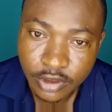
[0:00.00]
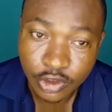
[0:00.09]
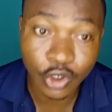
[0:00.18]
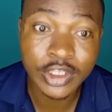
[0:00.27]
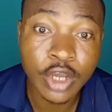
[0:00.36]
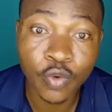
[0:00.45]

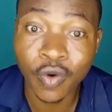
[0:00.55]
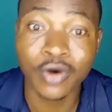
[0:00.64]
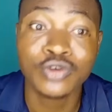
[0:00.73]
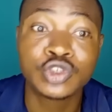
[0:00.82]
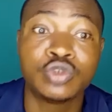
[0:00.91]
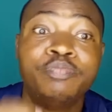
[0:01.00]
So they
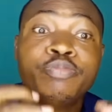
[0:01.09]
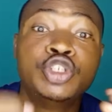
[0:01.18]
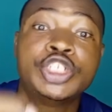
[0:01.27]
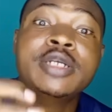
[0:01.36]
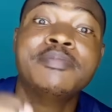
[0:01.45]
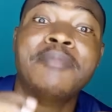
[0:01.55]
want to
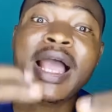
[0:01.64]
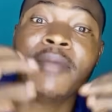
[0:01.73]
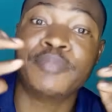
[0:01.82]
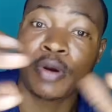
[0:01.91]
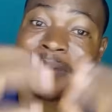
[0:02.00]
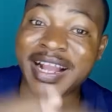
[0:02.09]
push him by
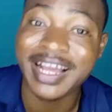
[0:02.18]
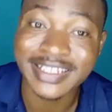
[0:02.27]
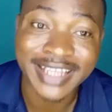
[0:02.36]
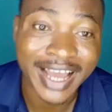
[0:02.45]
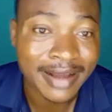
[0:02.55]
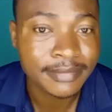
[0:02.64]

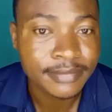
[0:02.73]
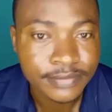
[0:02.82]
propaganda.